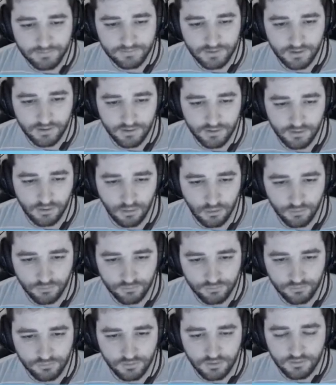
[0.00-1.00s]
here close to
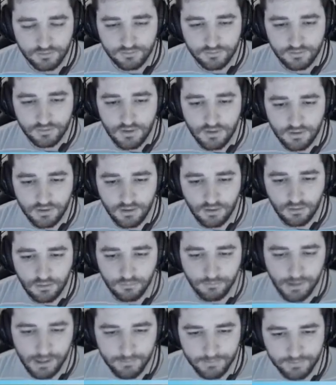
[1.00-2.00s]
this, he could
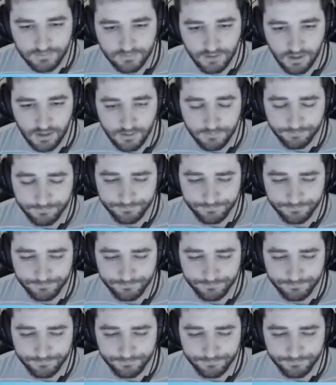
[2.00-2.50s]
maybe stay,